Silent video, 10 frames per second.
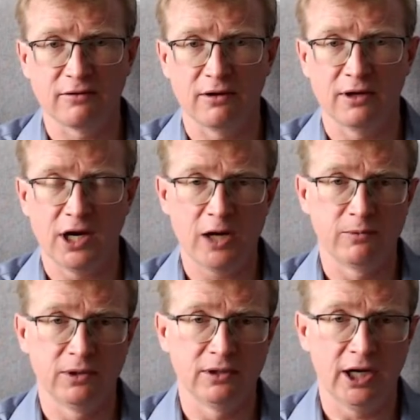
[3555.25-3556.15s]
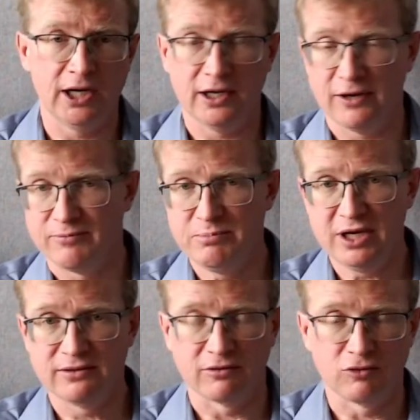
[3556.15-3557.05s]
I have
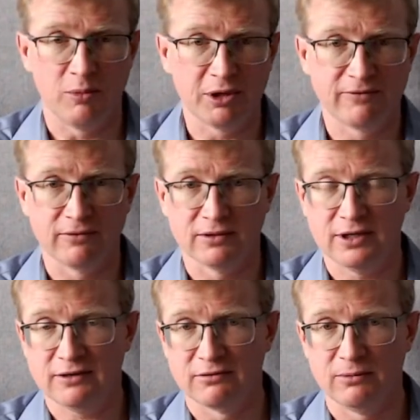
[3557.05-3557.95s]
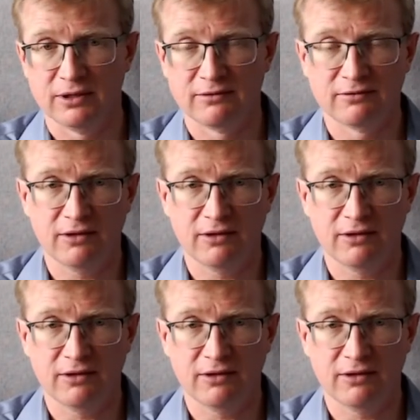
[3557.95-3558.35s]
picked the topic for the next week's